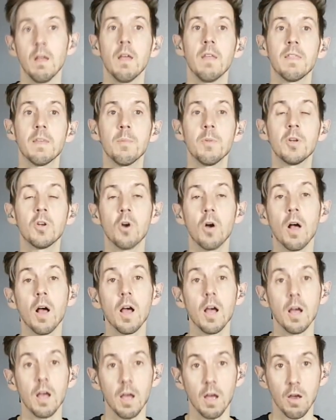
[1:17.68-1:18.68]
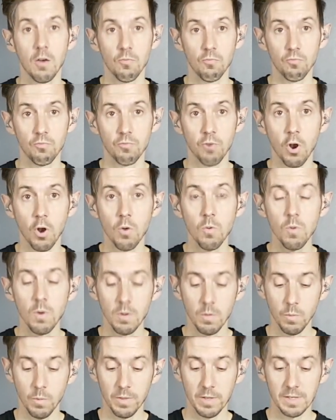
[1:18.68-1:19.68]
Then we've got a roll
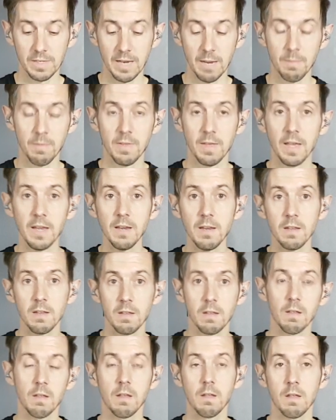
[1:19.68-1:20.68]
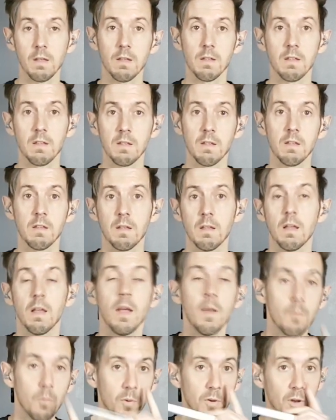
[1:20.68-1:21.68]
with the same thing,
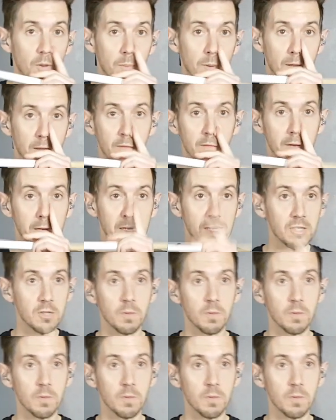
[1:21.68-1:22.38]
but we don't play the release.